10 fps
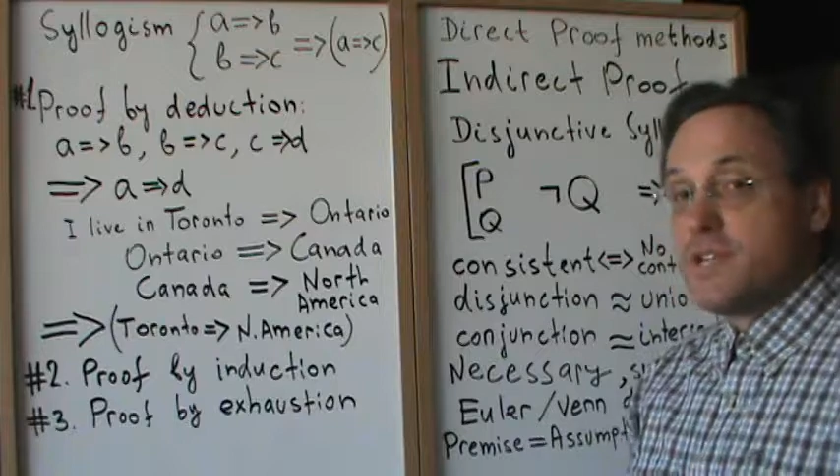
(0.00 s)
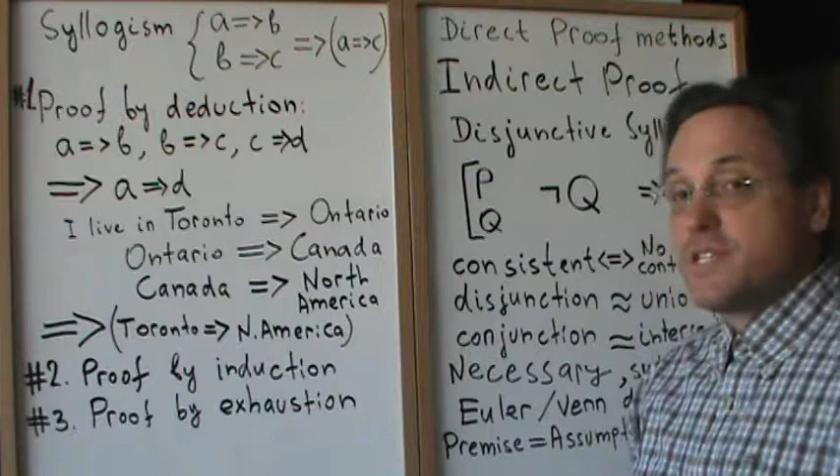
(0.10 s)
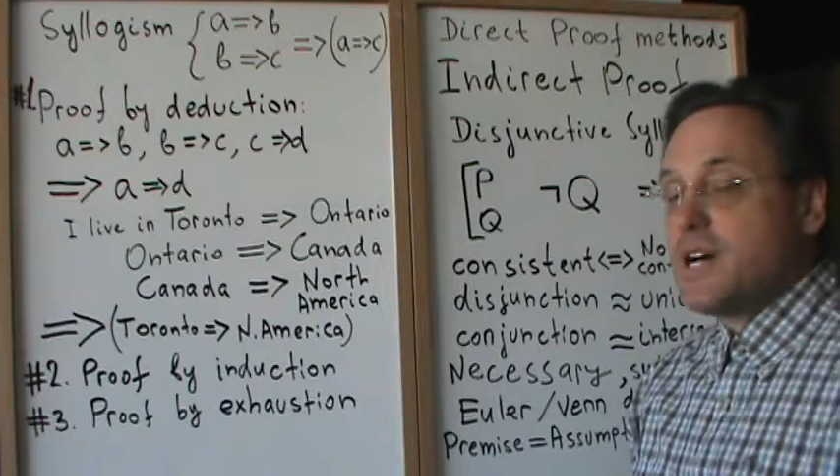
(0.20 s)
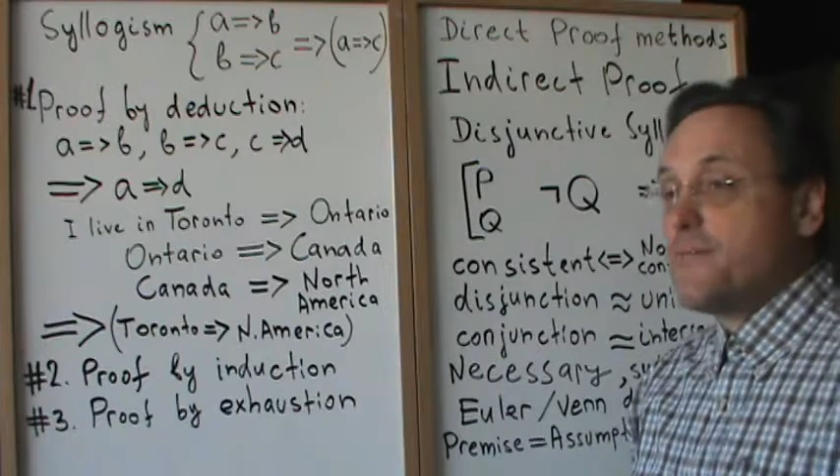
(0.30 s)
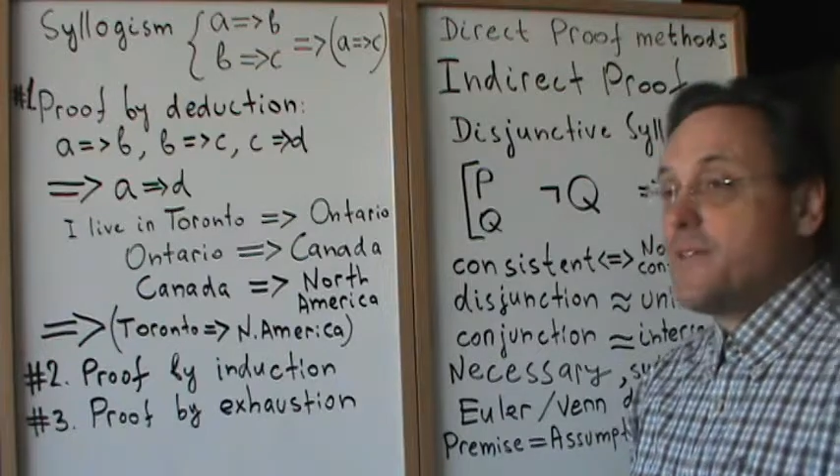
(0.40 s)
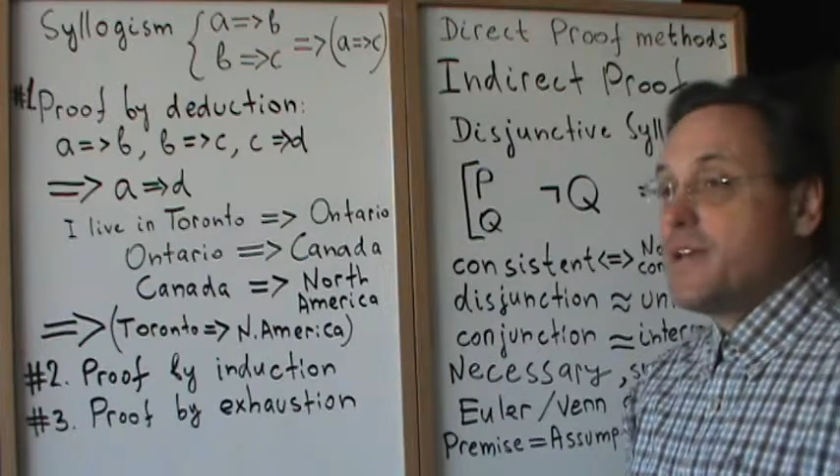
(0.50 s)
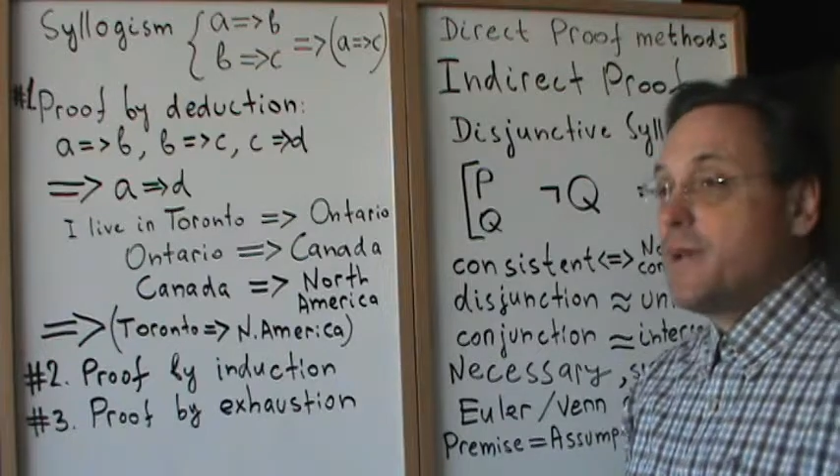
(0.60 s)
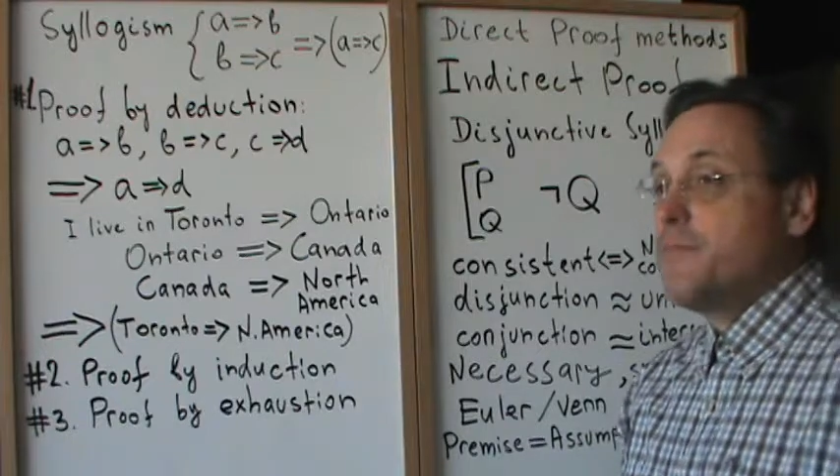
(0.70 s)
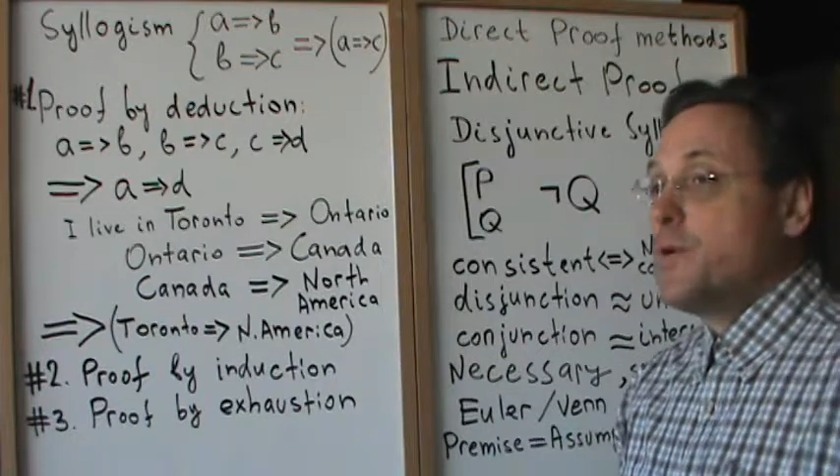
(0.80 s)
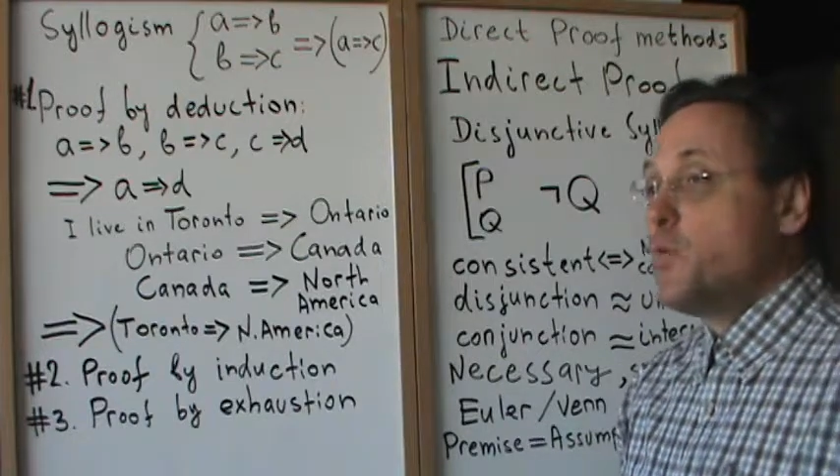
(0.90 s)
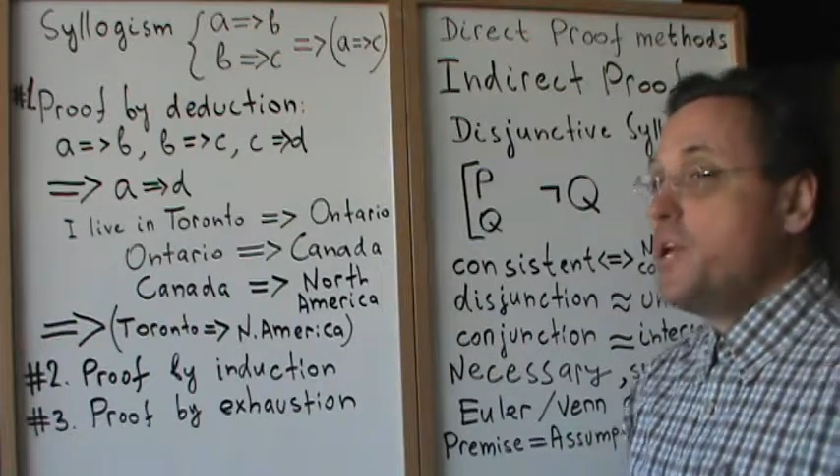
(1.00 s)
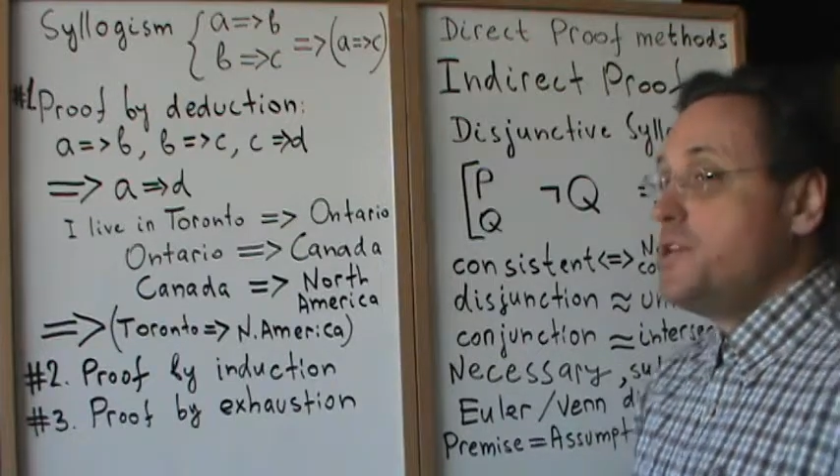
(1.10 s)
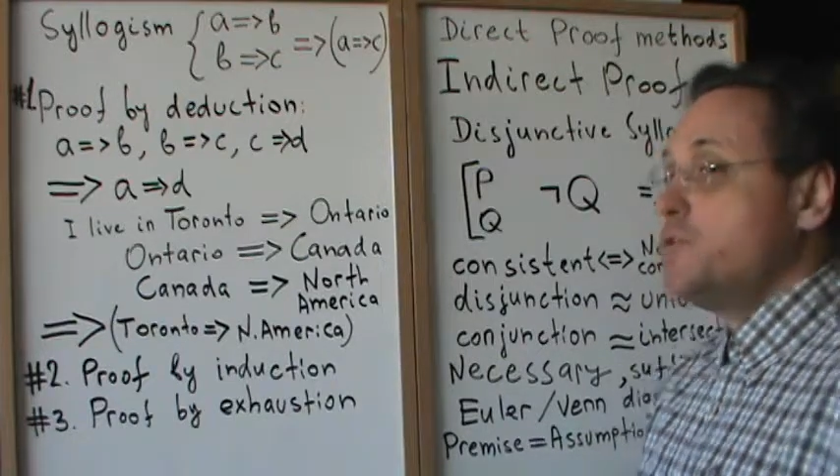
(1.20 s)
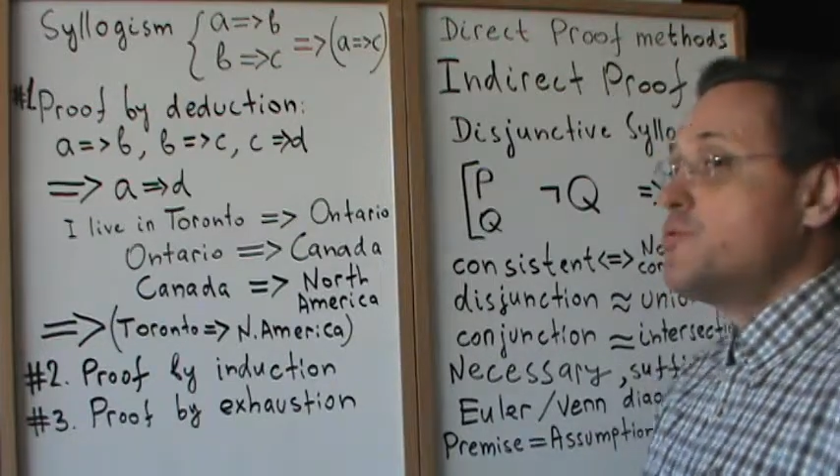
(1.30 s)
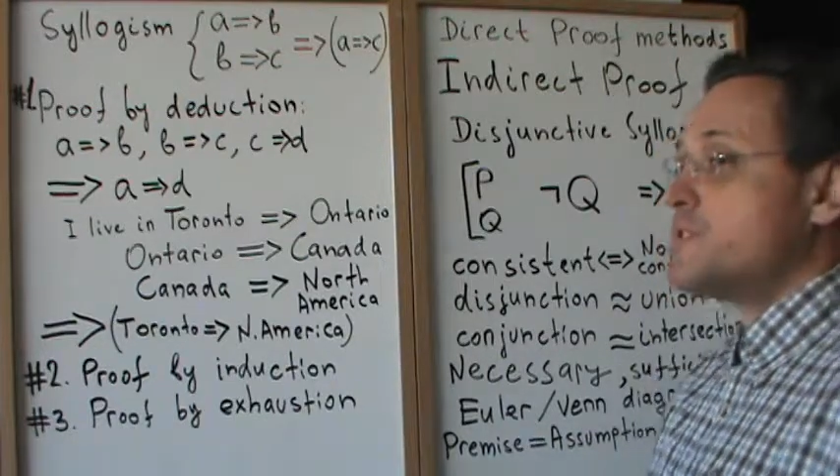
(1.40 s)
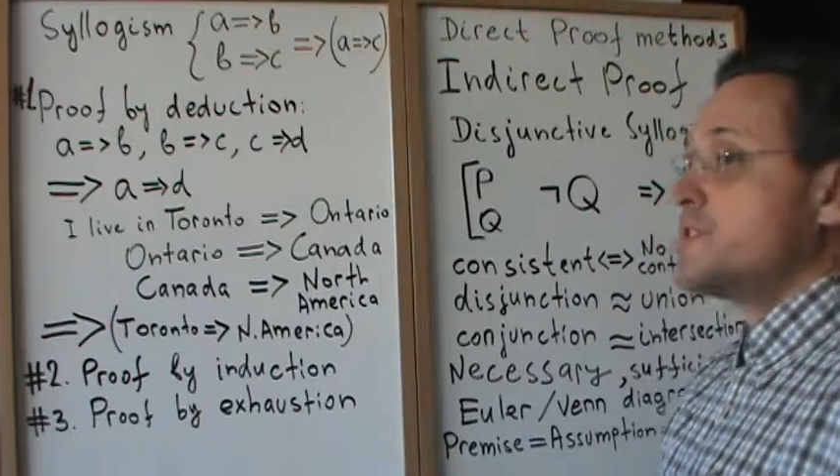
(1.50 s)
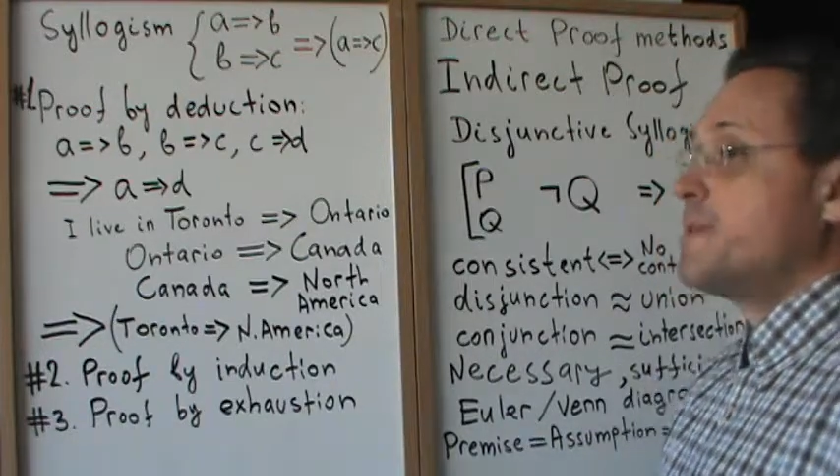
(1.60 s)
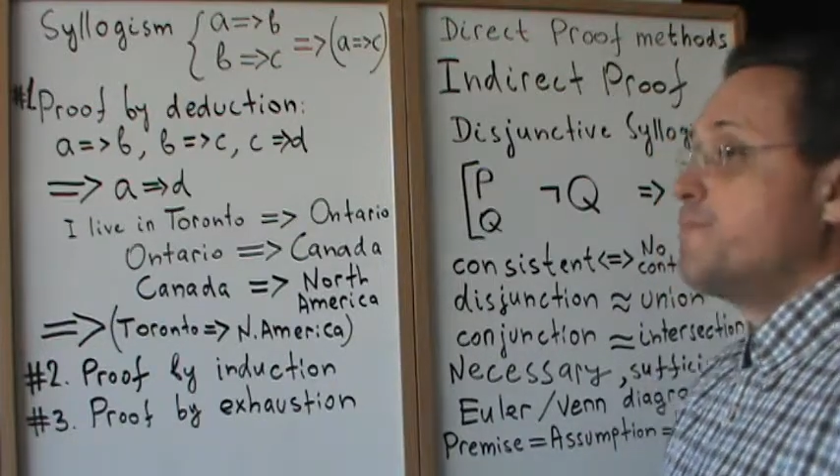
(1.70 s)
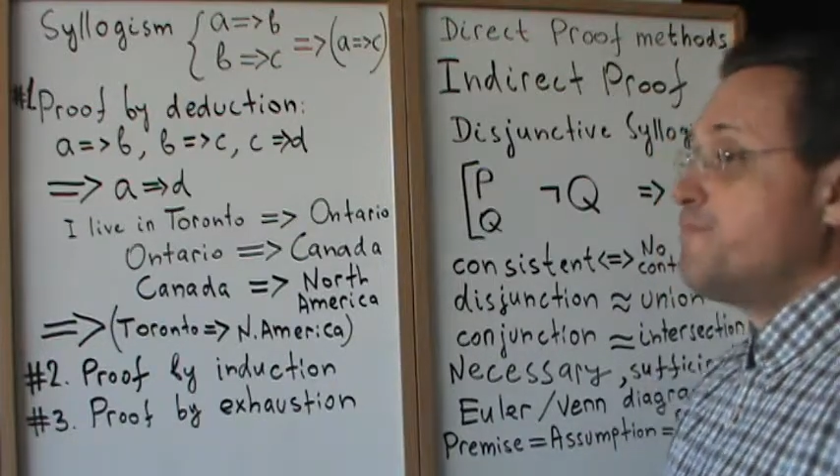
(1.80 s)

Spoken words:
something, we use